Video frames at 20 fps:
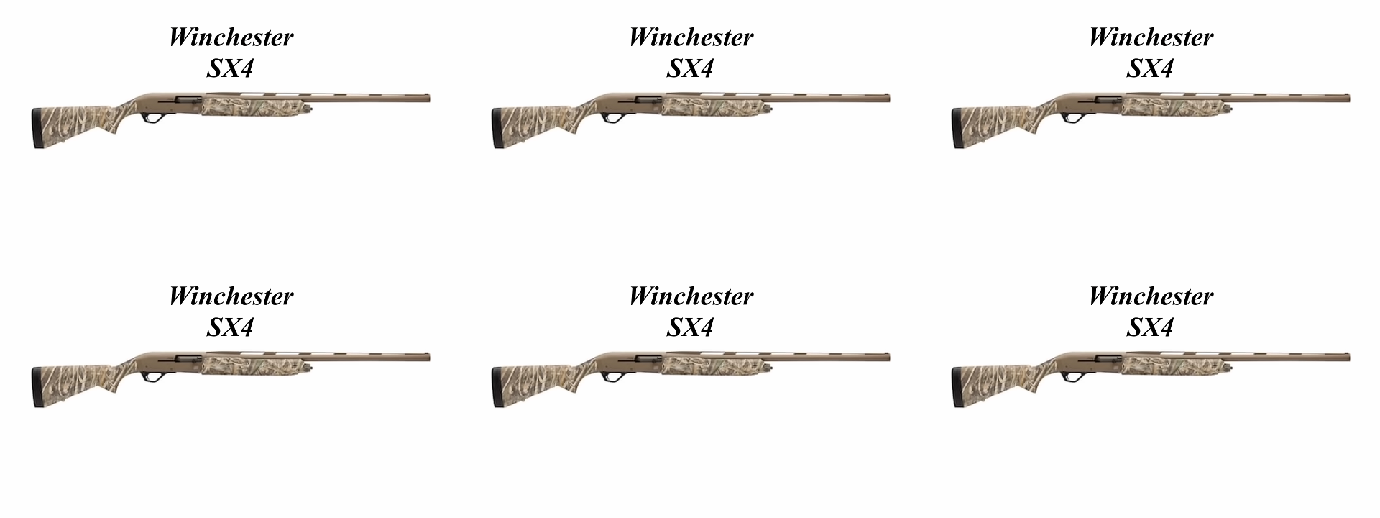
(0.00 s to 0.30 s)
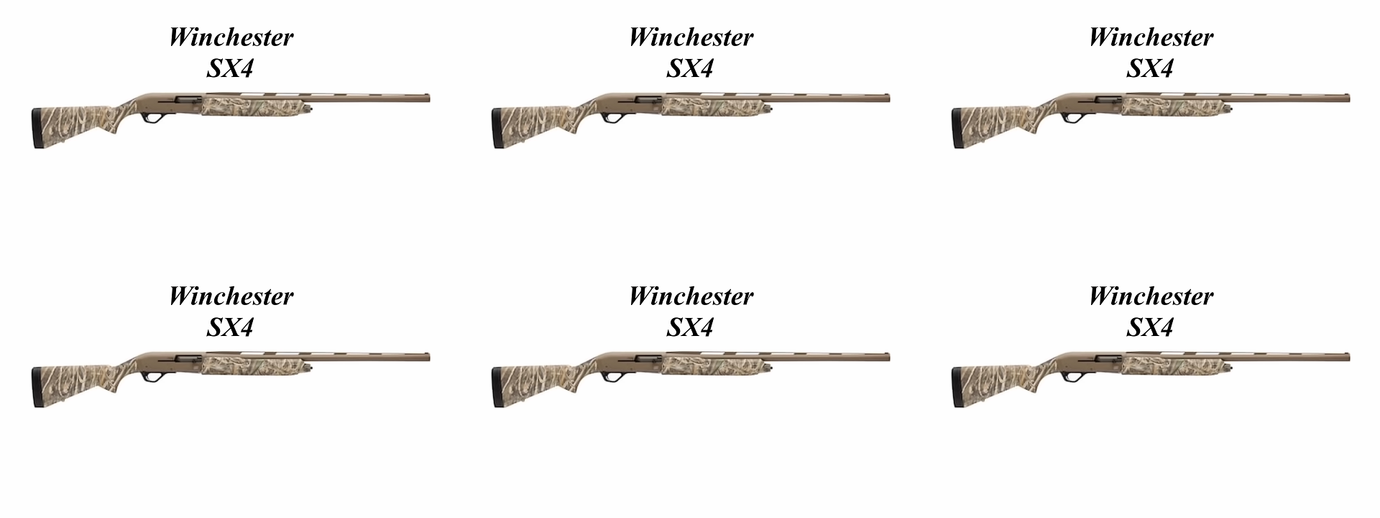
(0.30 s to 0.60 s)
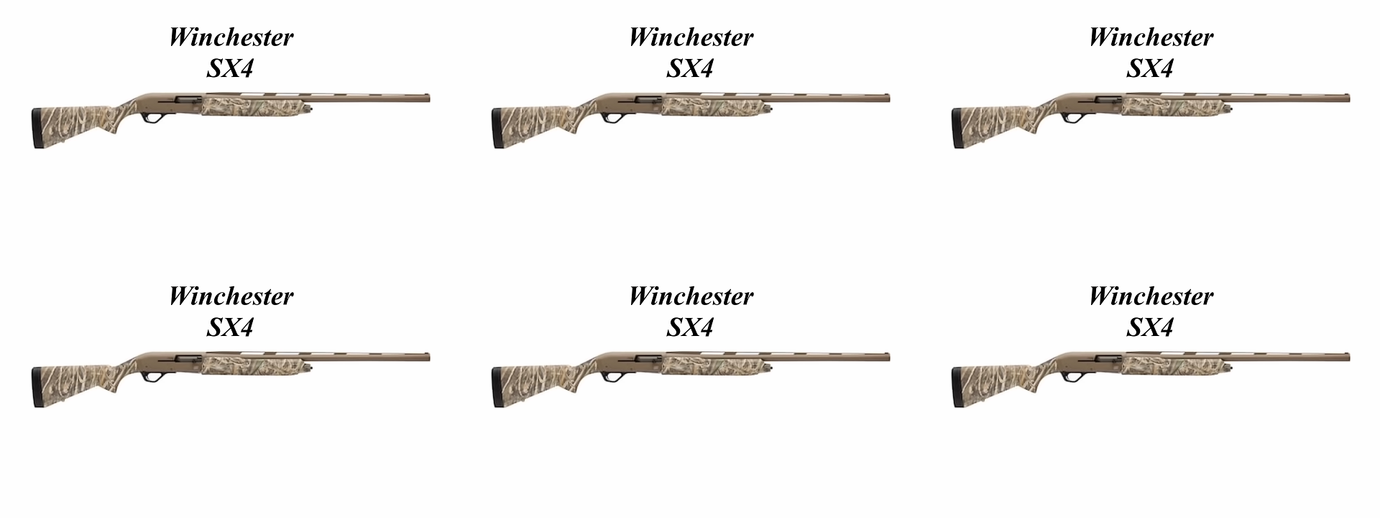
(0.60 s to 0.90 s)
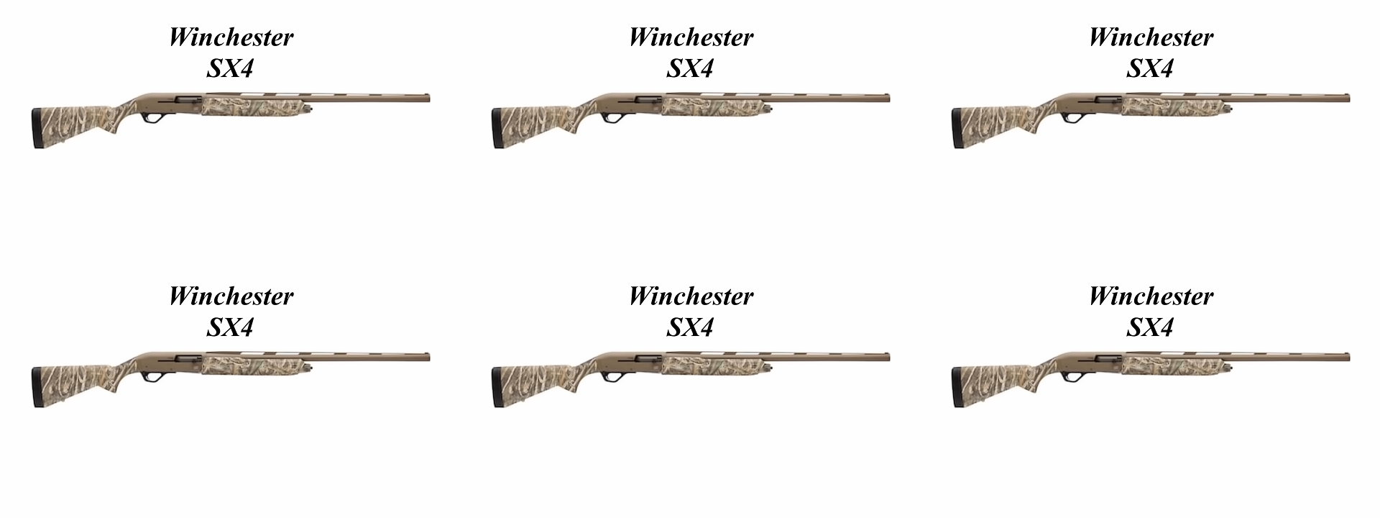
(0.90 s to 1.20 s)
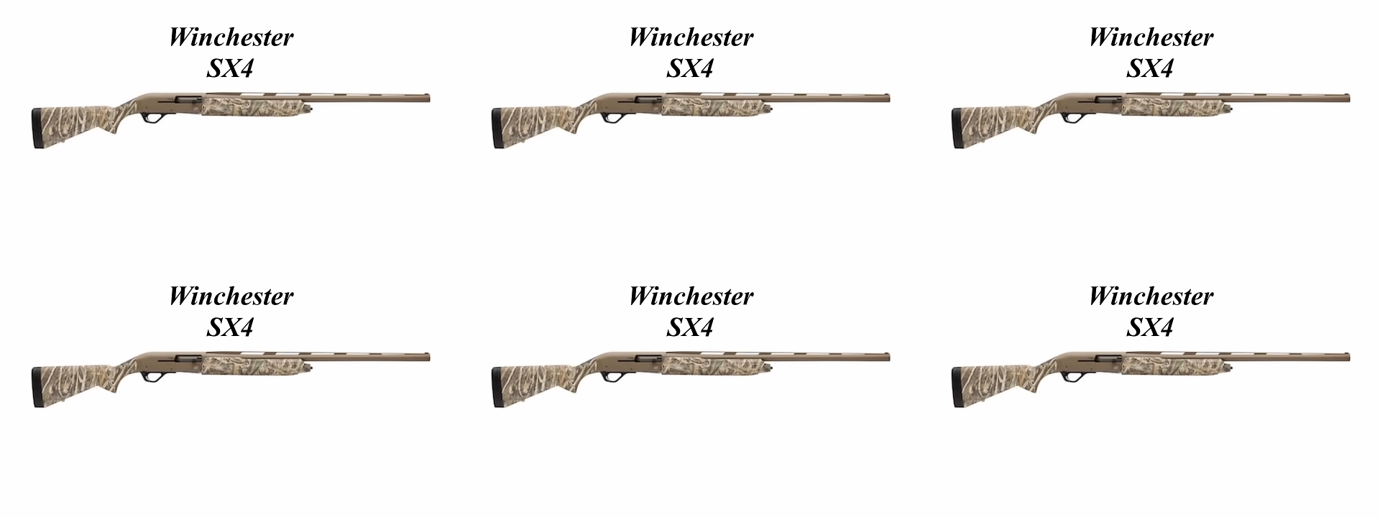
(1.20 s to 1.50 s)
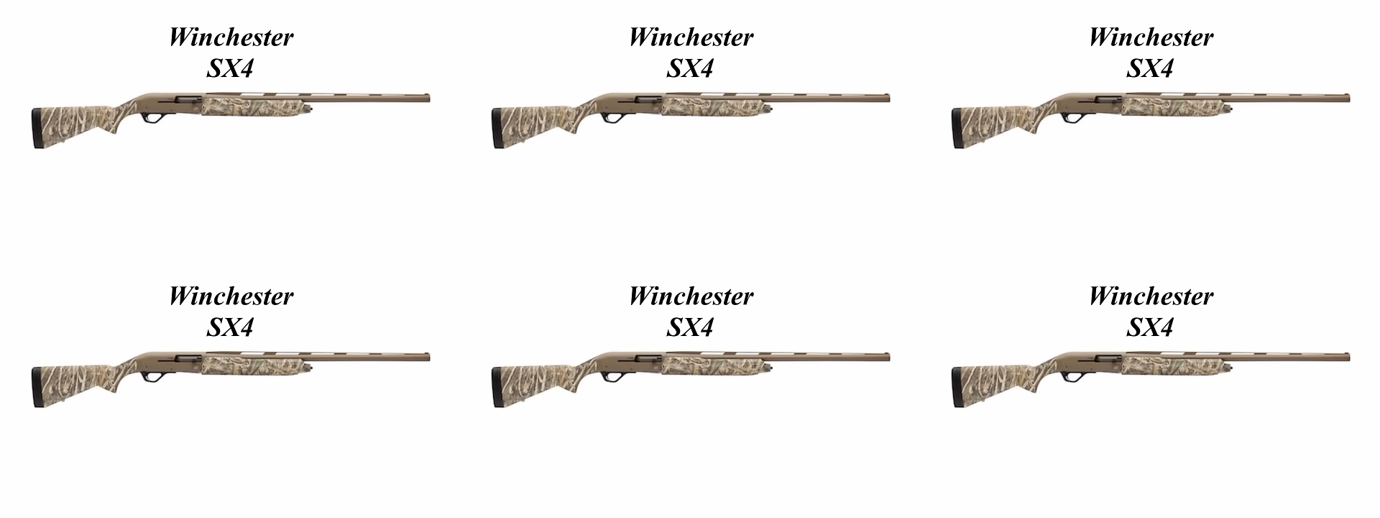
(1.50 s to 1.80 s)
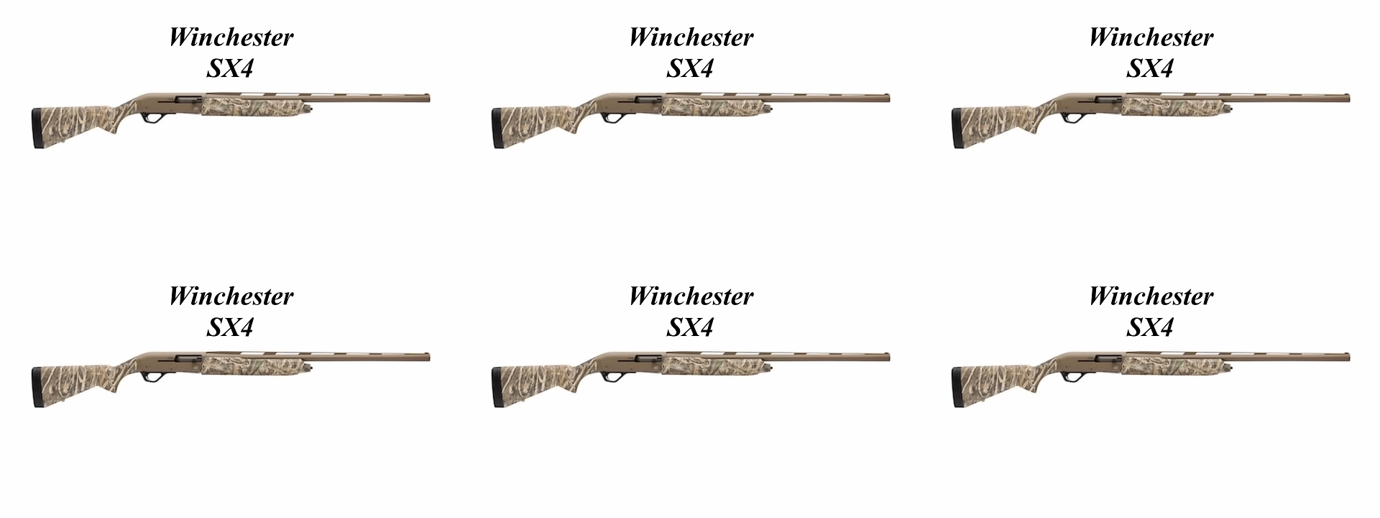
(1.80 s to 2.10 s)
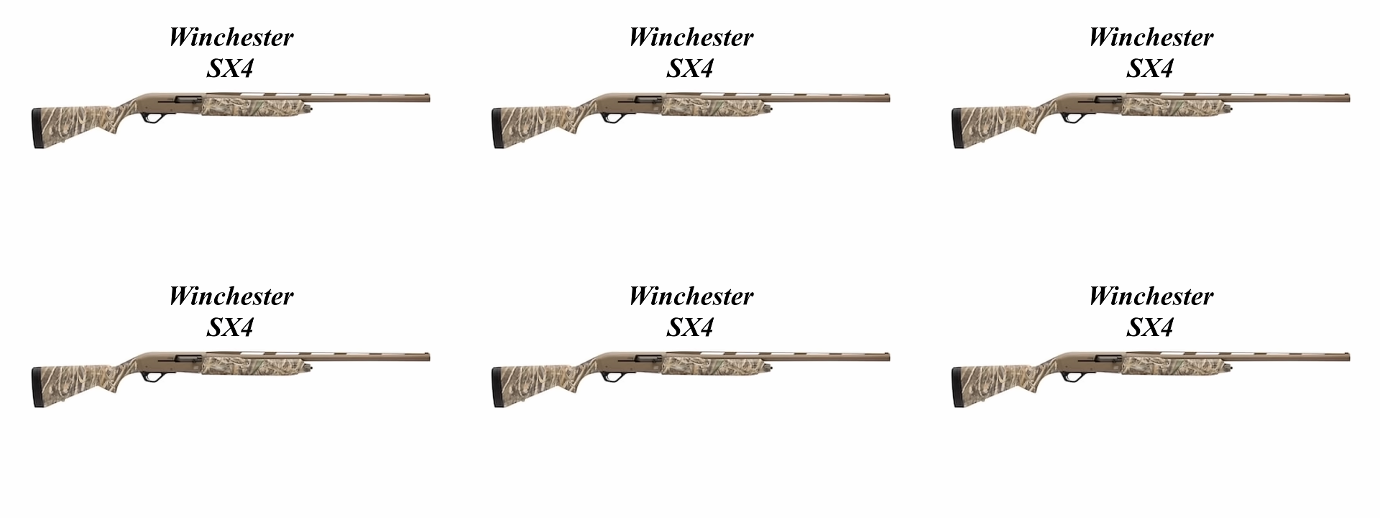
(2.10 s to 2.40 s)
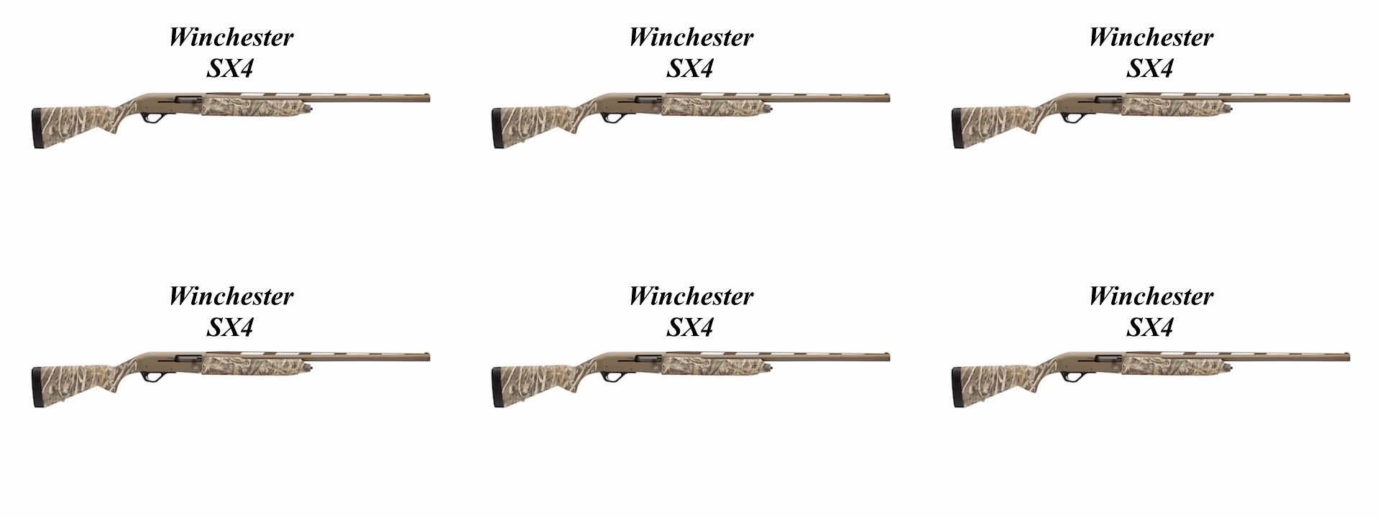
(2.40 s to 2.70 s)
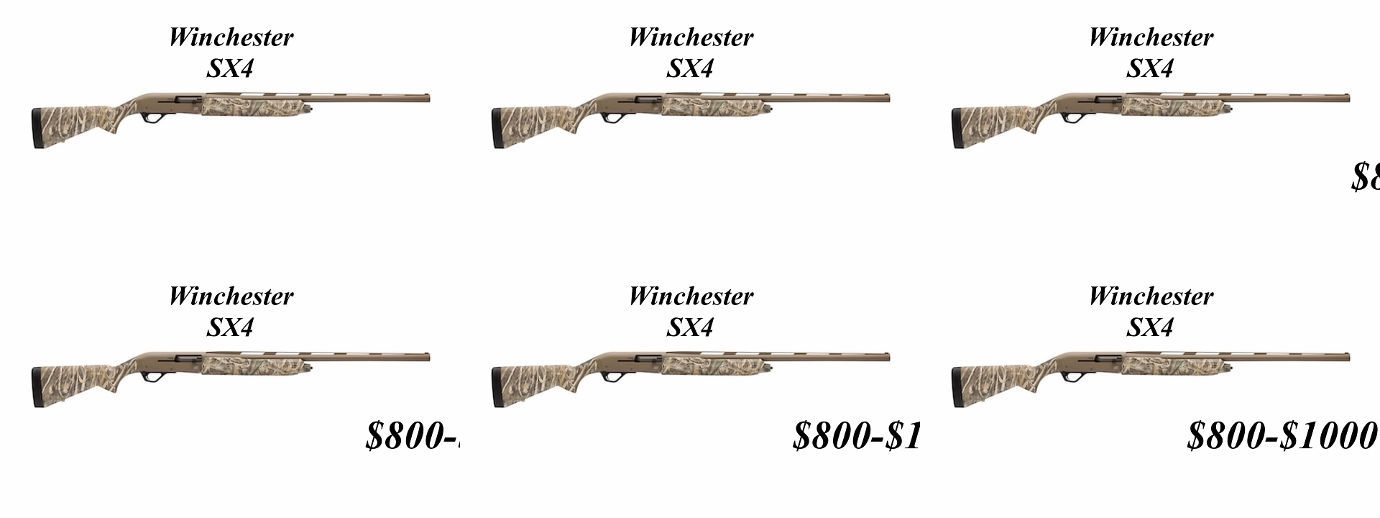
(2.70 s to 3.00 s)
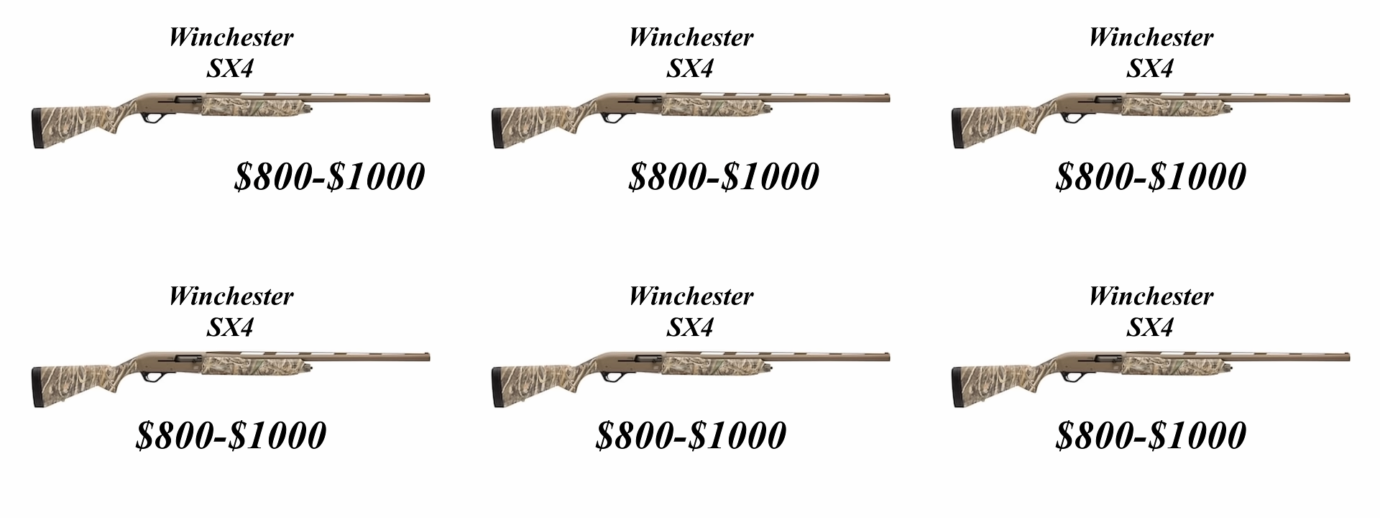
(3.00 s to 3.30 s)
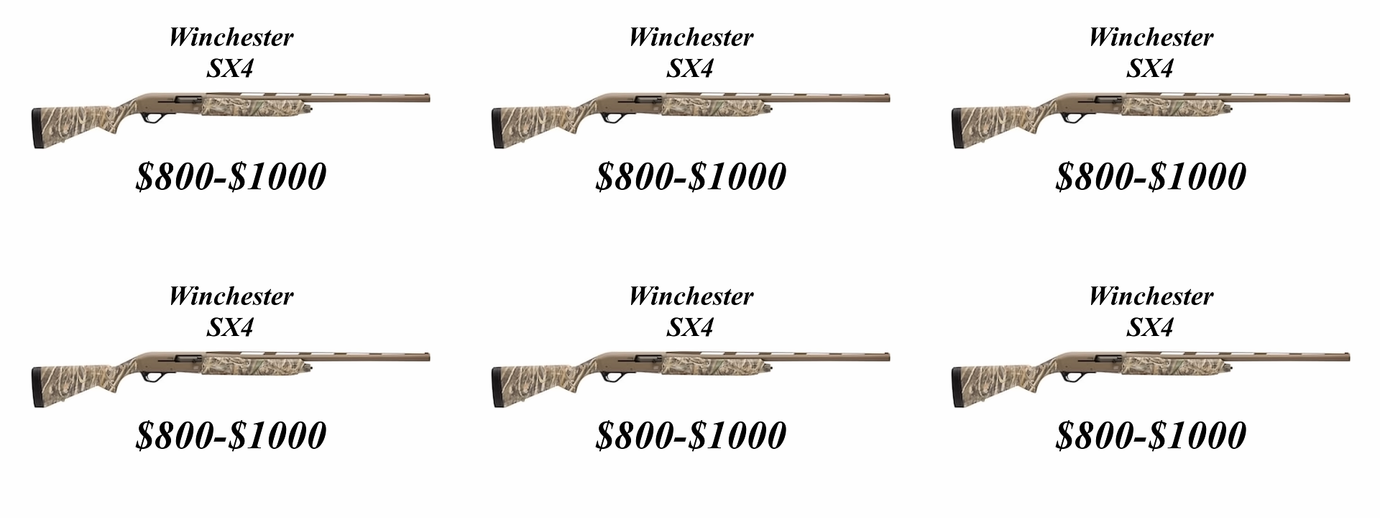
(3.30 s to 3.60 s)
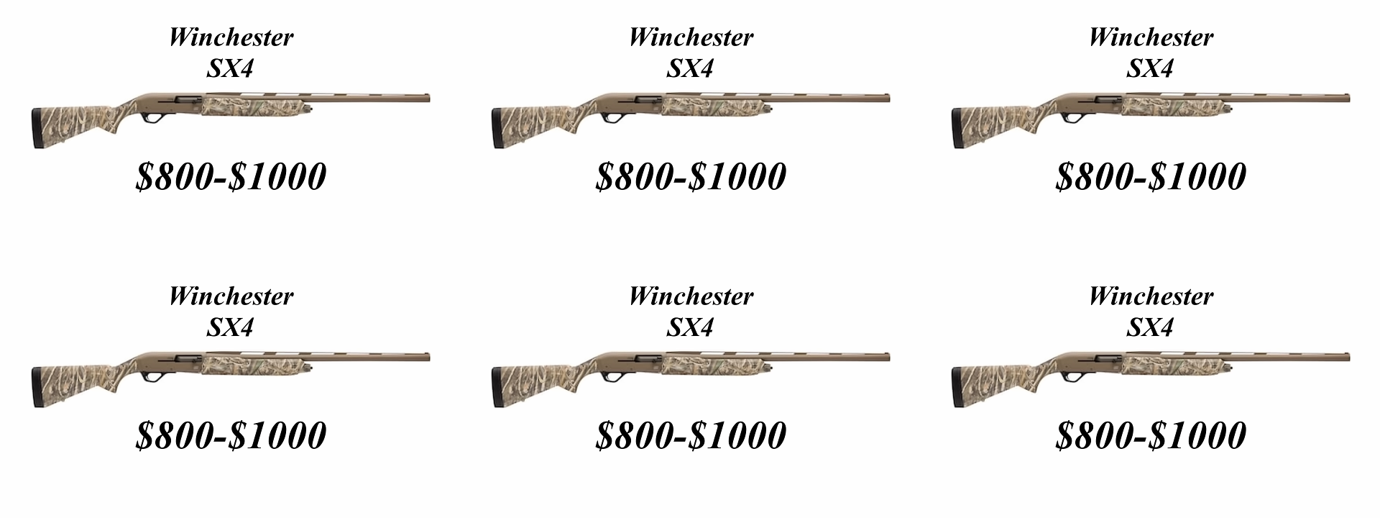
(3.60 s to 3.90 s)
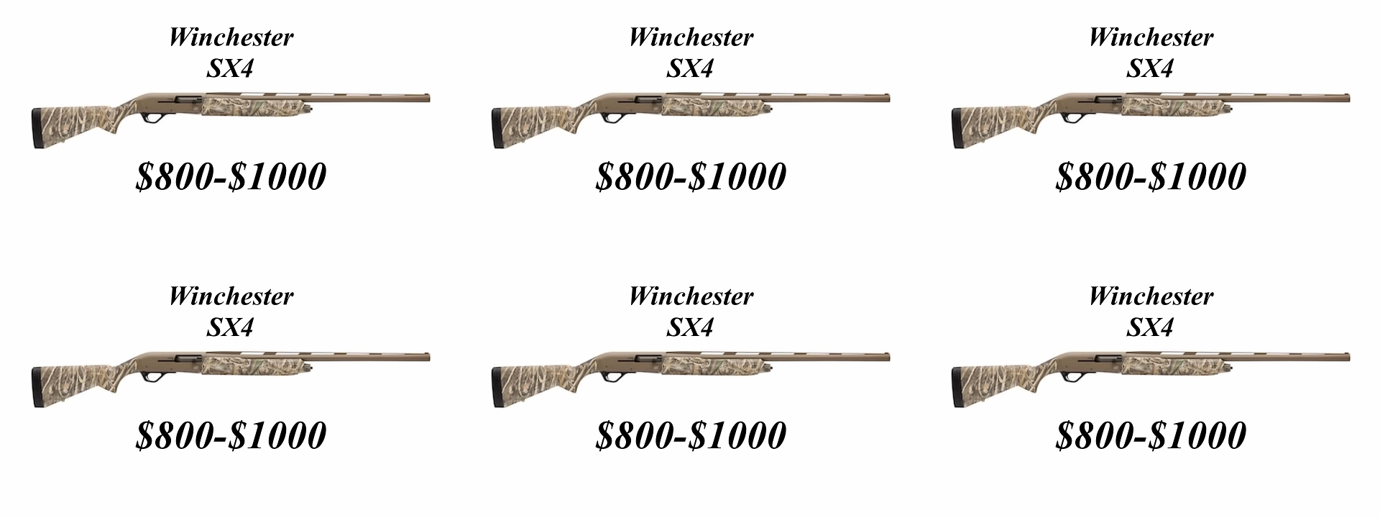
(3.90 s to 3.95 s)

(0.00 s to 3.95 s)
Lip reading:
Nobody's mouth can be seen.